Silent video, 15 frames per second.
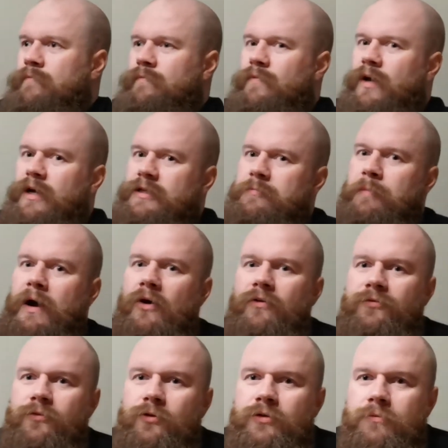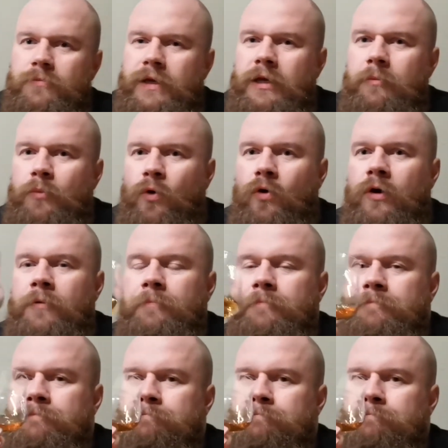Not as powerful anymore,